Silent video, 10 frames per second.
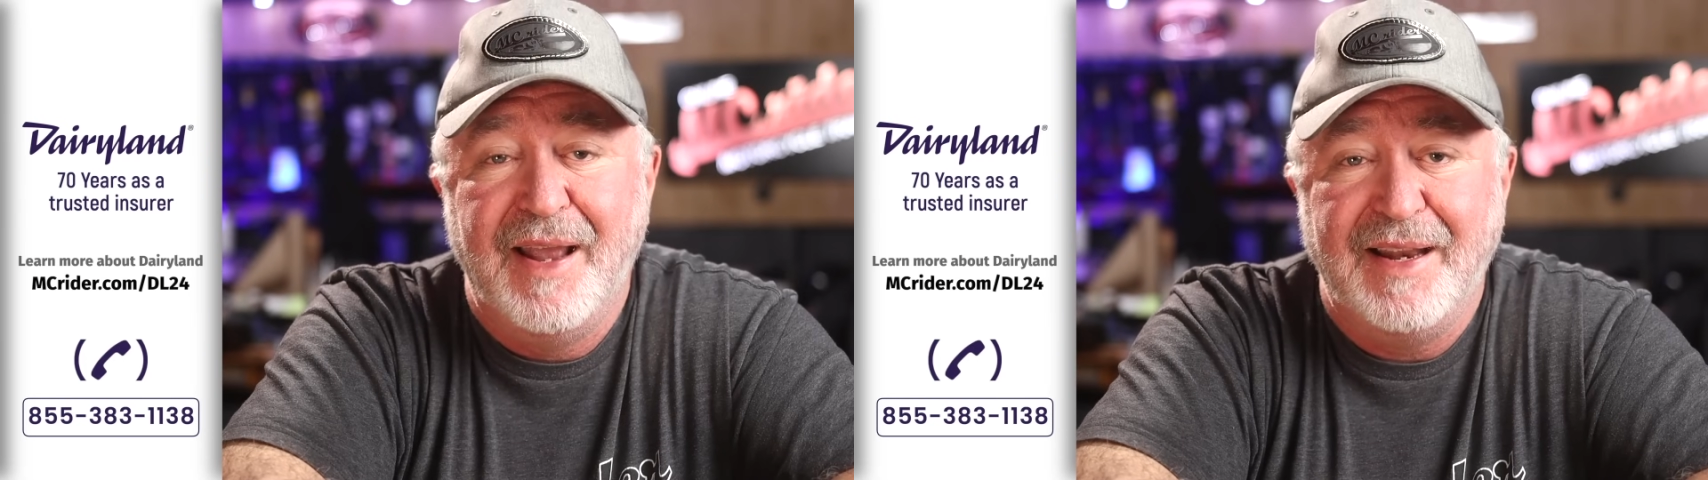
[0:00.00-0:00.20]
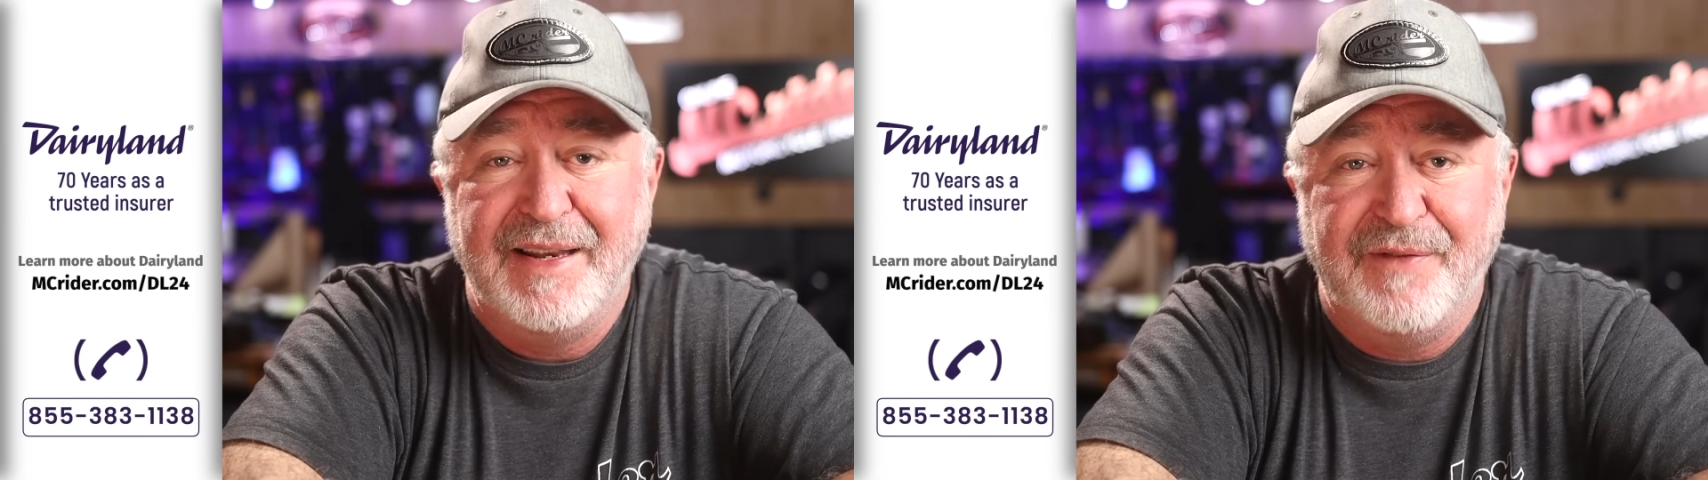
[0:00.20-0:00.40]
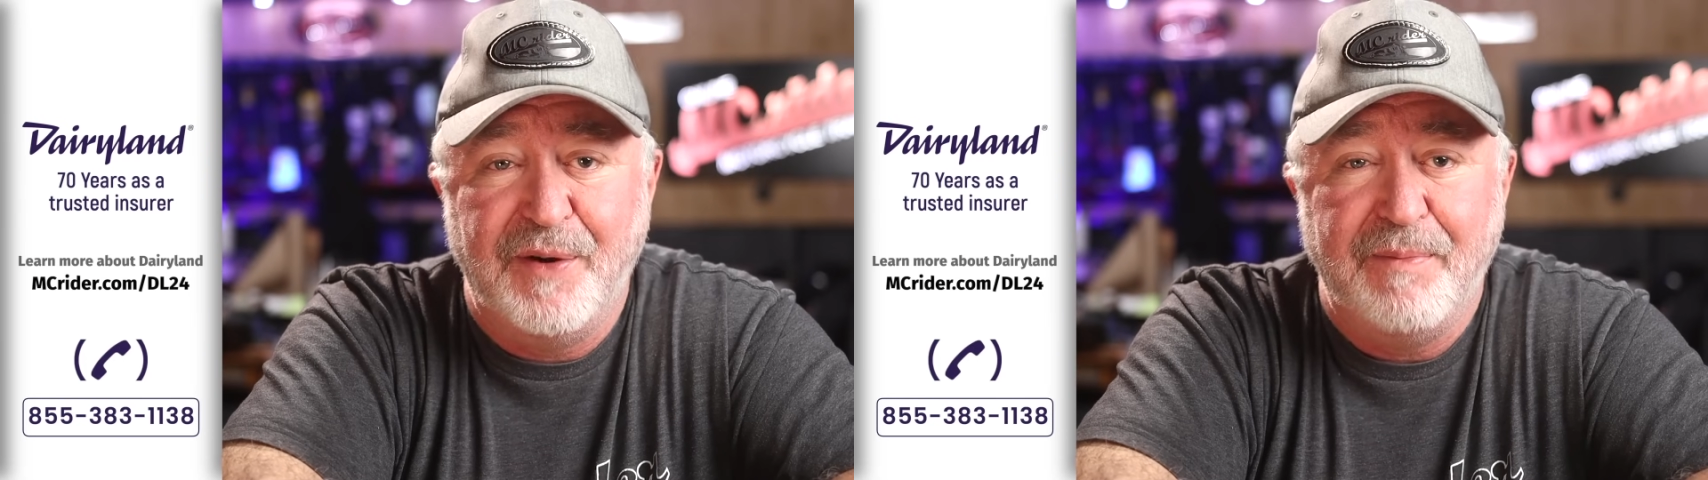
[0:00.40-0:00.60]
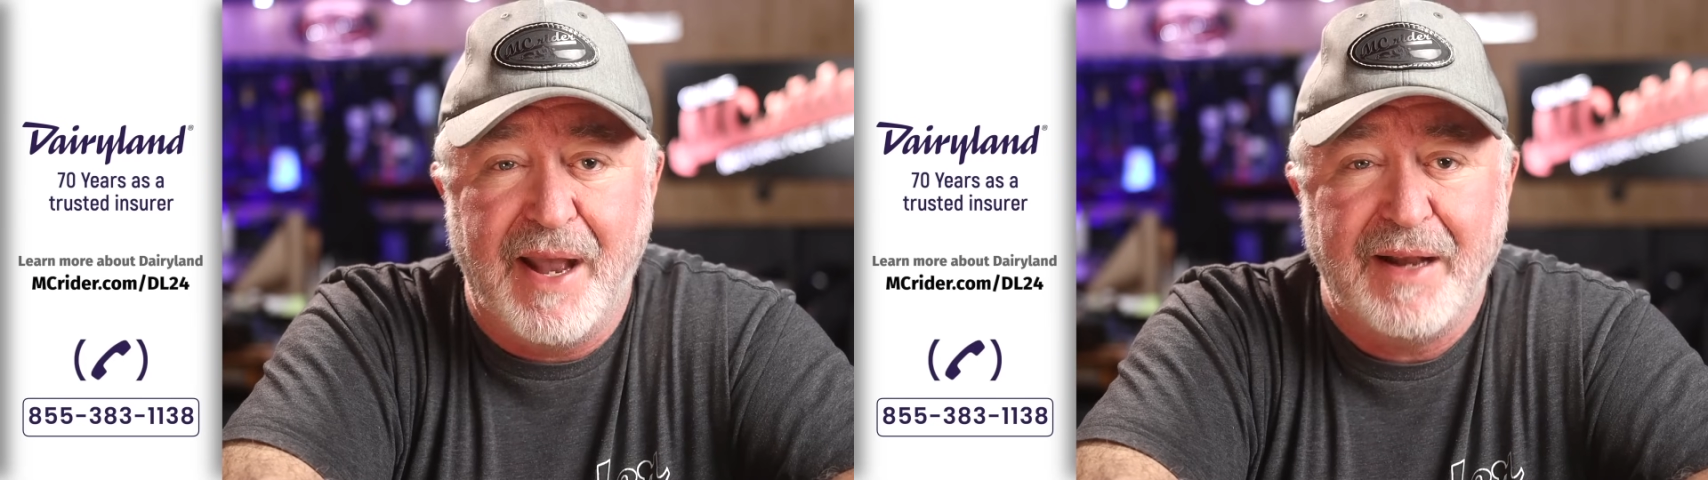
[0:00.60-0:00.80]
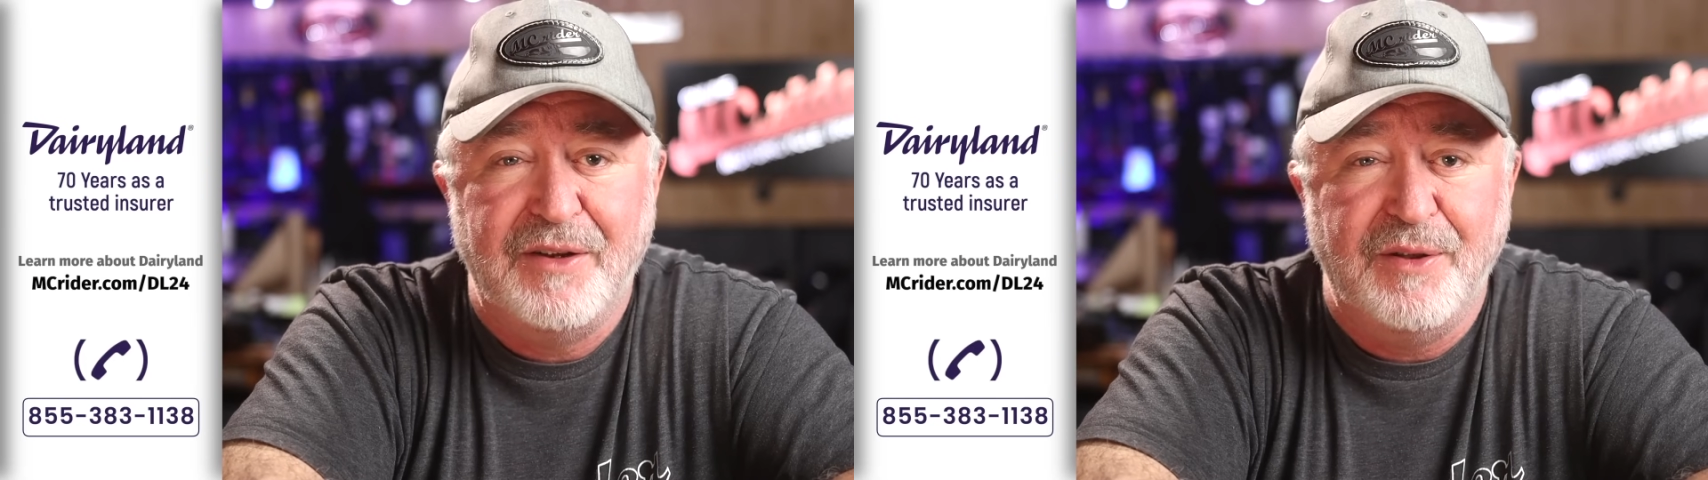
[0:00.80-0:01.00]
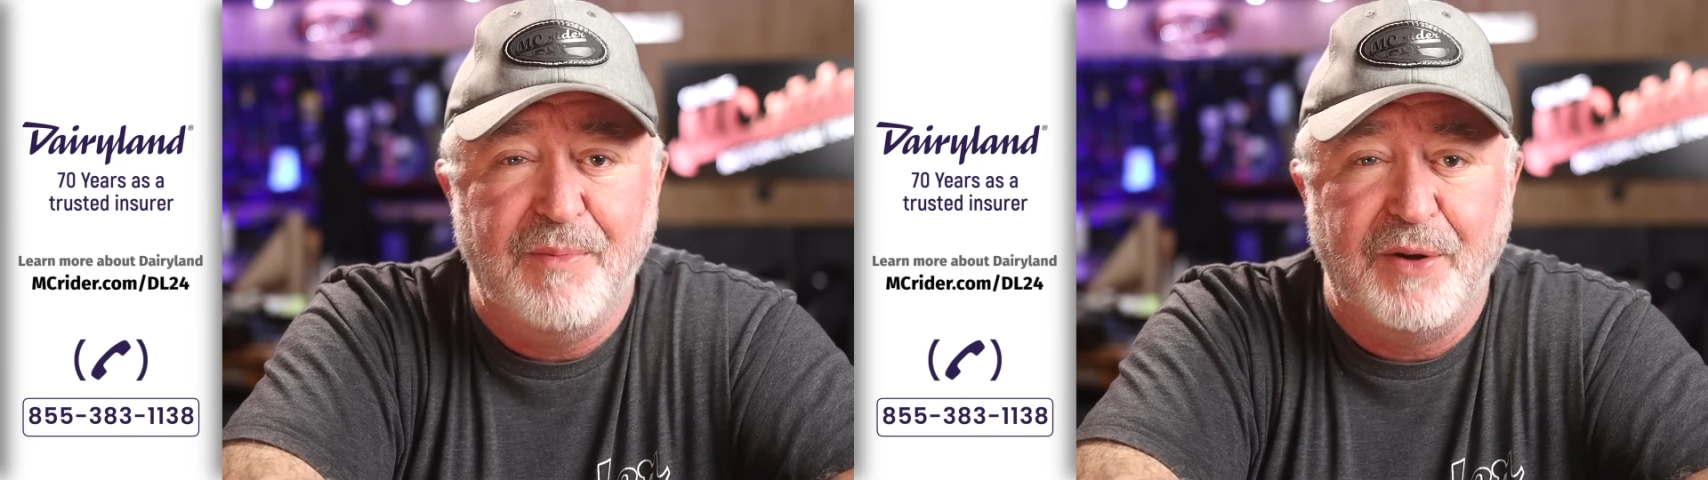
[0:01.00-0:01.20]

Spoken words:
and giving back to the